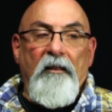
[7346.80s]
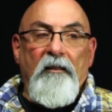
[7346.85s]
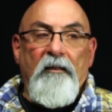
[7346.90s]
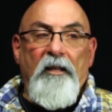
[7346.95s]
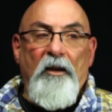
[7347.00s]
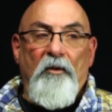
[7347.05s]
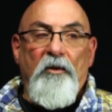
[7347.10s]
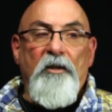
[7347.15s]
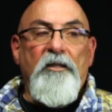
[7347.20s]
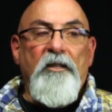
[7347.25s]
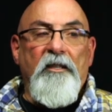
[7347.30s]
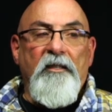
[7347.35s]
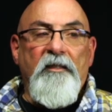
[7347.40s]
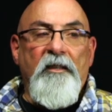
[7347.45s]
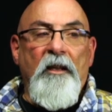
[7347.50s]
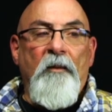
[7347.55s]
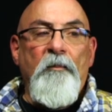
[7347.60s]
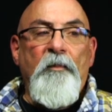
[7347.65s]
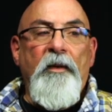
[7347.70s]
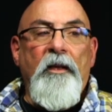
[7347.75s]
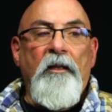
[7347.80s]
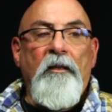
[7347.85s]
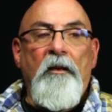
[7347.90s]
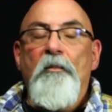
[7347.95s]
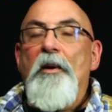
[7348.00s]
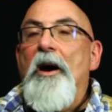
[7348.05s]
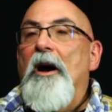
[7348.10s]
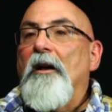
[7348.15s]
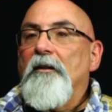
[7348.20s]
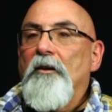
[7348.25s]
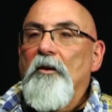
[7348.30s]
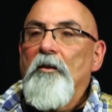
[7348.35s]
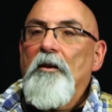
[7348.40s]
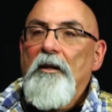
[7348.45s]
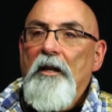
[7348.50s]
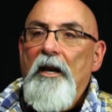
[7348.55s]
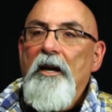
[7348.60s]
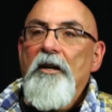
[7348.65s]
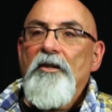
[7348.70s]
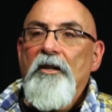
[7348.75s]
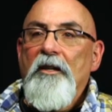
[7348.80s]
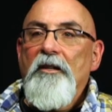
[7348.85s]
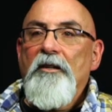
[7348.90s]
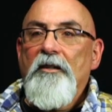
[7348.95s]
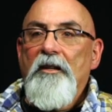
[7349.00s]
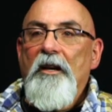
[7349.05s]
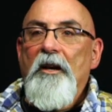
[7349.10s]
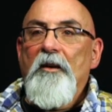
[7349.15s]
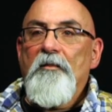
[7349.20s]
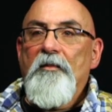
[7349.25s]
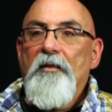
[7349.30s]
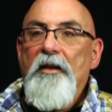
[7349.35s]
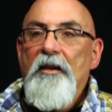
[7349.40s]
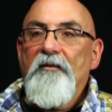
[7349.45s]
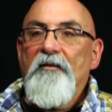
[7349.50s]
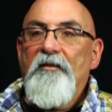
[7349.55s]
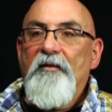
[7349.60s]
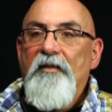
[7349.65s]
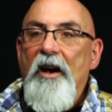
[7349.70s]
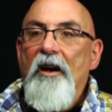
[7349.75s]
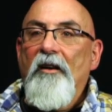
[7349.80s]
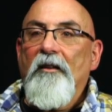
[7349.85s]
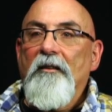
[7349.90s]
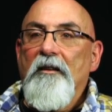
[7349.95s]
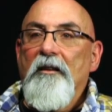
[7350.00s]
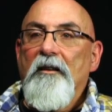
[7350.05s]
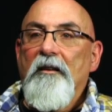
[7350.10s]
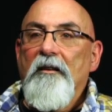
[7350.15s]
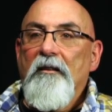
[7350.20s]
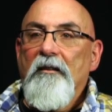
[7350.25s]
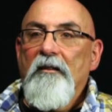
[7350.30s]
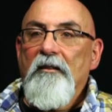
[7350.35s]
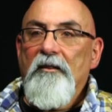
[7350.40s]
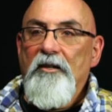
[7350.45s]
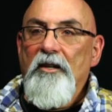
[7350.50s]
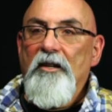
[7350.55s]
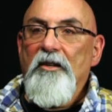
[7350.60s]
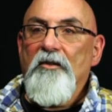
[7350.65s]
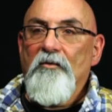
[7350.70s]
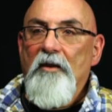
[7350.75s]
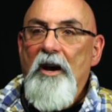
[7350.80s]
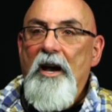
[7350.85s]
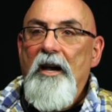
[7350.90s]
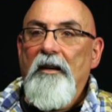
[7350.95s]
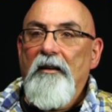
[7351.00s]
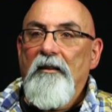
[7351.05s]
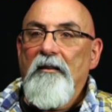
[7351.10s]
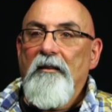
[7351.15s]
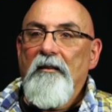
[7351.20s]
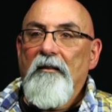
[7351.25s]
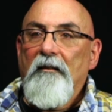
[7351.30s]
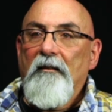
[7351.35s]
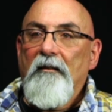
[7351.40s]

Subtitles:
there was just something about the relationship that felt just right.